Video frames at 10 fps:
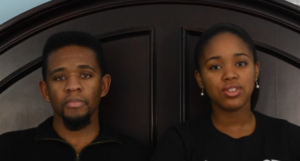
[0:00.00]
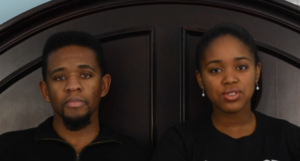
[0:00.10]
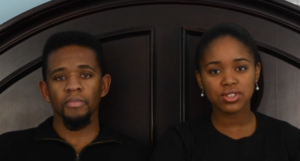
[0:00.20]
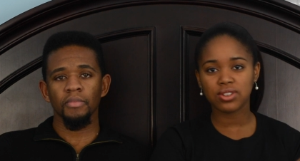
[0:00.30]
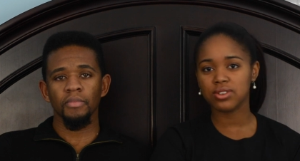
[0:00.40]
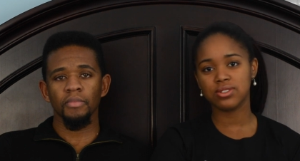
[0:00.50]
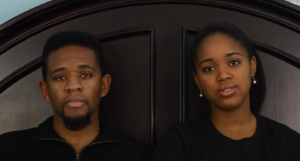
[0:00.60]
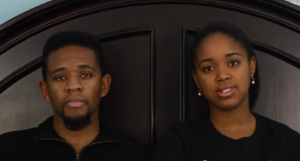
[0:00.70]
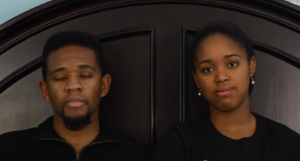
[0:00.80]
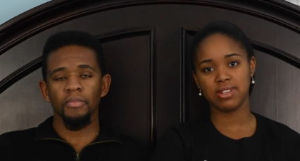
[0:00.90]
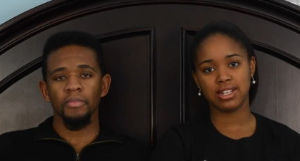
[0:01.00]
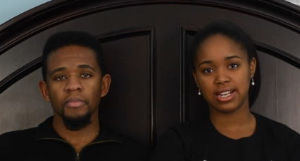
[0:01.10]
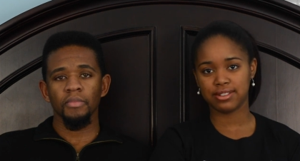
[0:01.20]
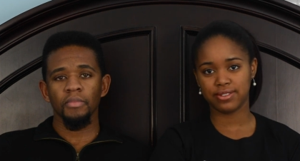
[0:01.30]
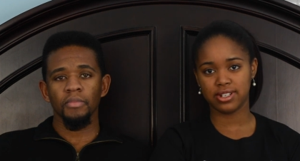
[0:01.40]
Speaker 1: You should go do something
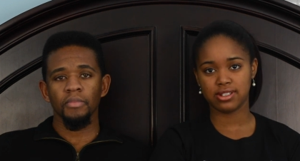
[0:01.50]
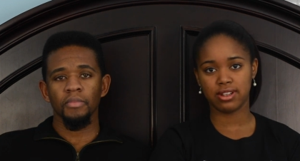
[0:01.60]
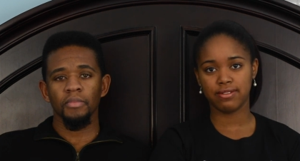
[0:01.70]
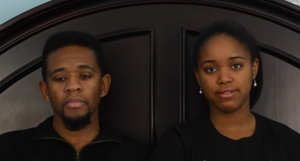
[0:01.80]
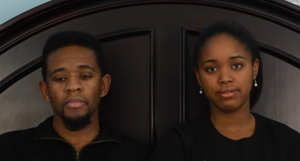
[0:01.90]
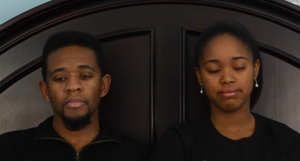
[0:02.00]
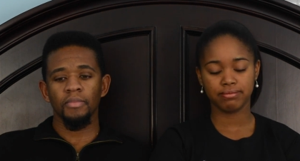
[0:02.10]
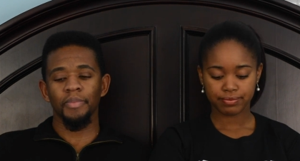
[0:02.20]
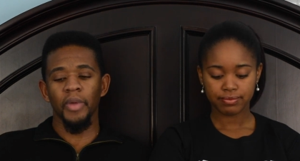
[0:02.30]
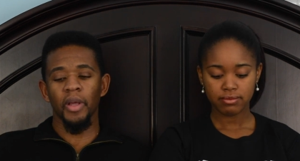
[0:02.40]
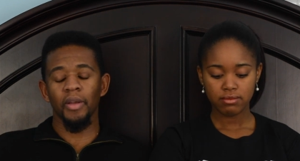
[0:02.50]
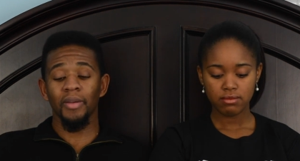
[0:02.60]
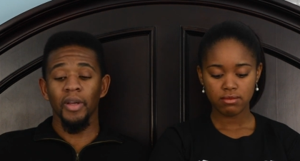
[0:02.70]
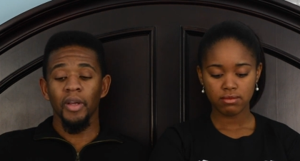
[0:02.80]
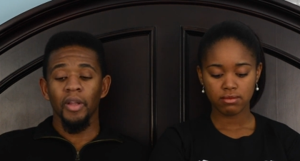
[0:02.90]
nice for yourself.
Speaker 2: And
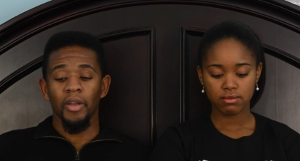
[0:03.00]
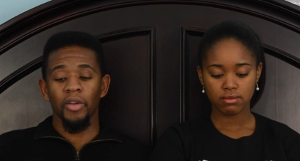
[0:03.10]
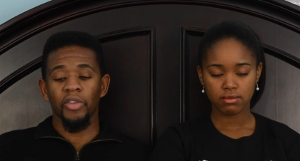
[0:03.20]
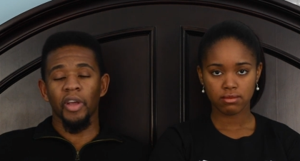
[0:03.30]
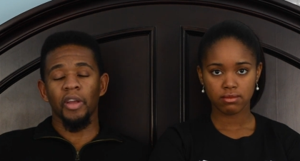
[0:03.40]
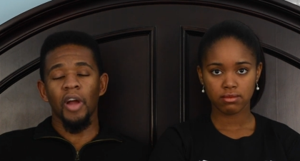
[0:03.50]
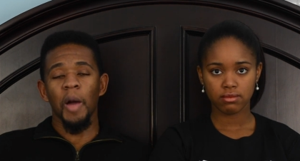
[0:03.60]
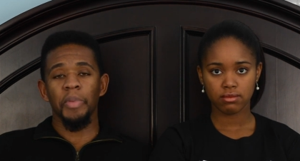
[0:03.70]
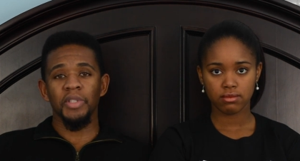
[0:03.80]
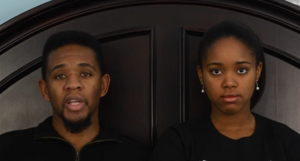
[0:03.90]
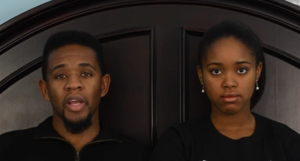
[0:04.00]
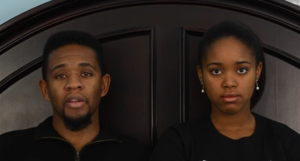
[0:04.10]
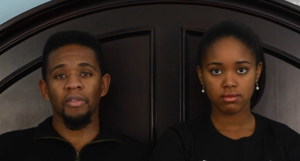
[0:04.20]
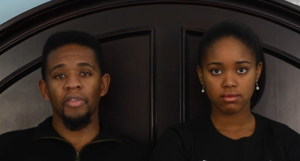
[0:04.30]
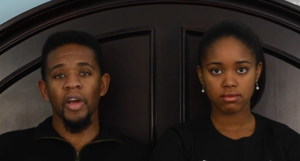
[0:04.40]
there's like an opposite
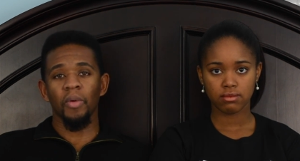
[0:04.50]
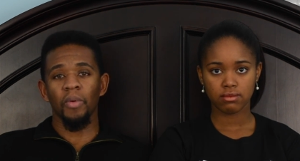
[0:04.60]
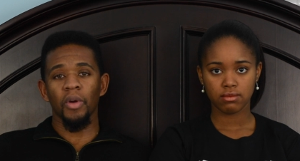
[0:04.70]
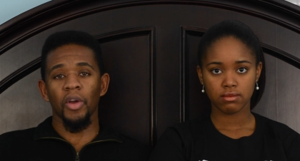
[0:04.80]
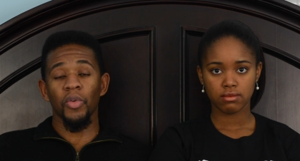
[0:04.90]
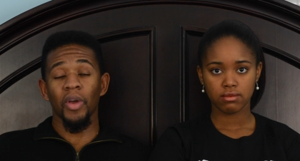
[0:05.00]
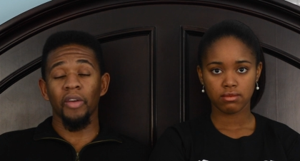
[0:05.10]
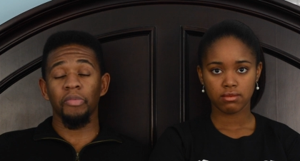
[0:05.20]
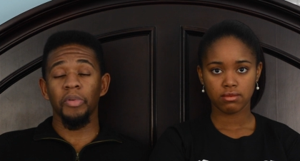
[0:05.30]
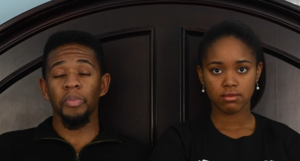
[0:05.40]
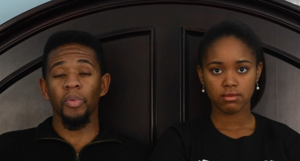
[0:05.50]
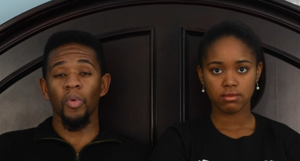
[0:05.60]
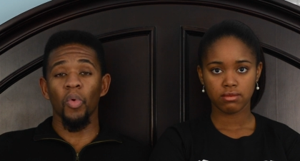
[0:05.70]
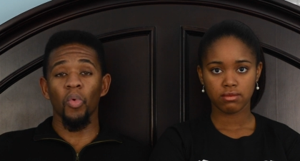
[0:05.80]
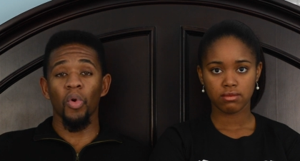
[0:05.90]
end of that, where you have people
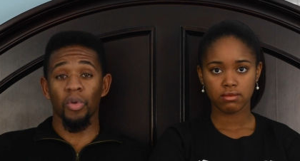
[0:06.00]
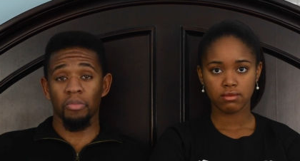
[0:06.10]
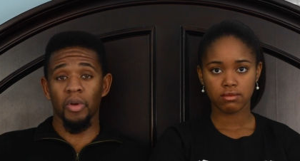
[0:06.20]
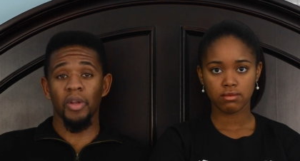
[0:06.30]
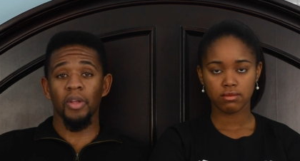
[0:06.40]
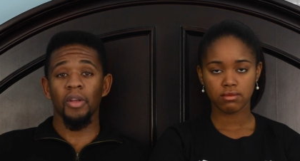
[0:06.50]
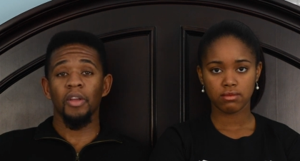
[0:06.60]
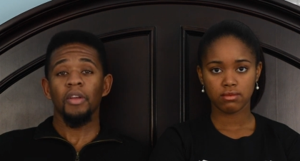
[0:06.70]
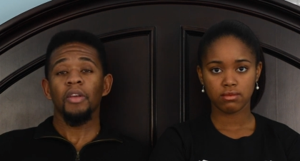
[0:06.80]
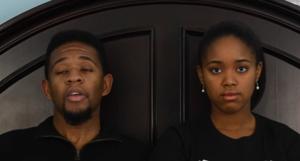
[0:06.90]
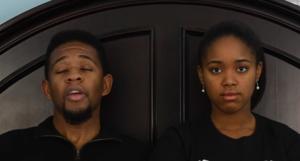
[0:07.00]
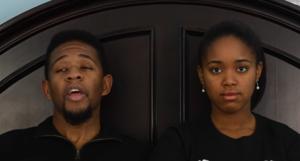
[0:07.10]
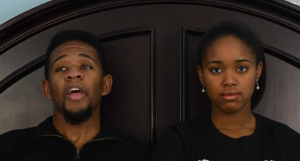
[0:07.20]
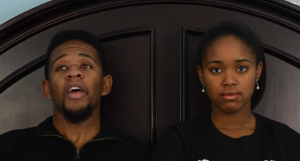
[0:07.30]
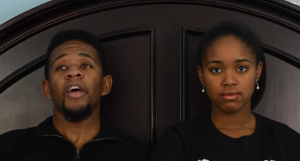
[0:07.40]
who earn money
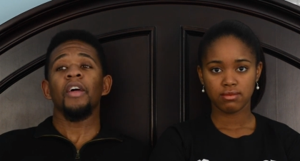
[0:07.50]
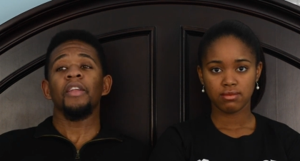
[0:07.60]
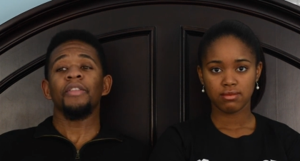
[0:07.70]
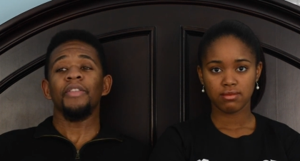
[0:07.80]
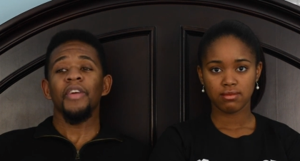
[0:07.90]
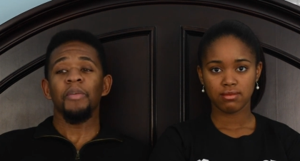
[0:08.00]
and they